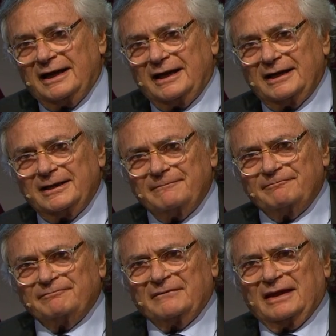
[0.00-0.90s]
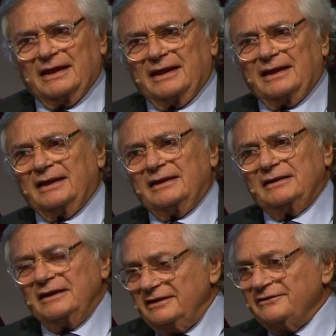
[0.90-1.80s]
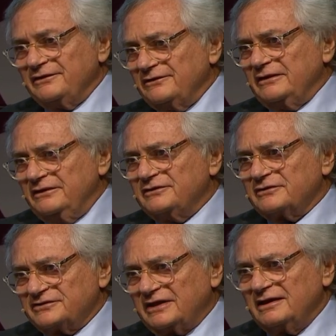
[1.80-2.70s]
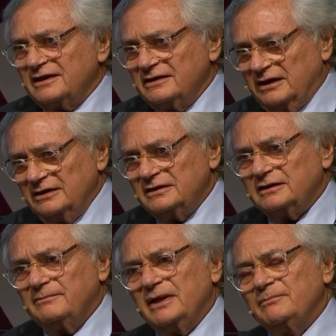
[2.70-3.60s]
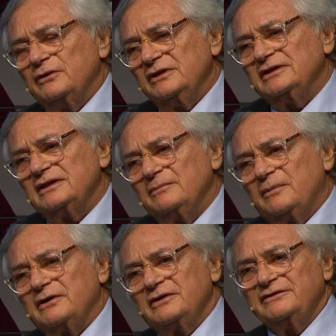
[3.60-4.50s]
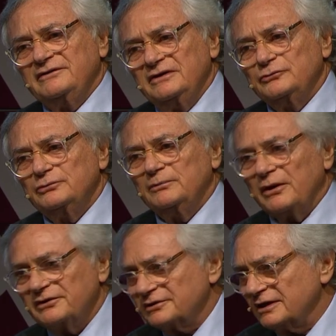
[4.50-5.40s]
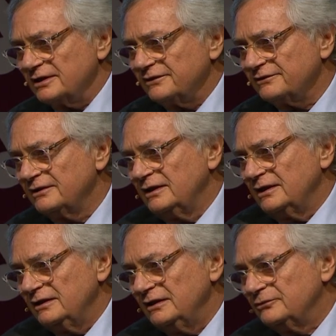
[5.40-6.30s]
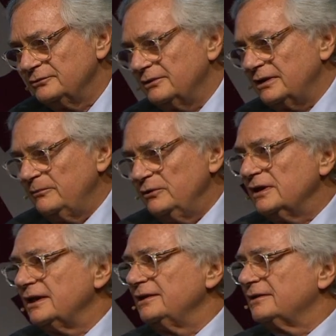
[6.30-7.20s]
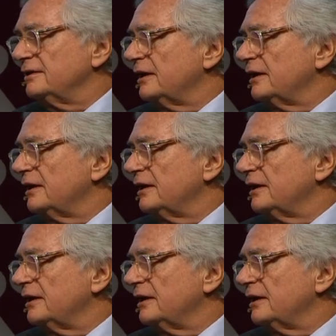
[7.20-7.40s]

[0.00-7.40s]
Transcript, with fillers: Um, it is easier said than done, but political parties need to modernize, need to emulate and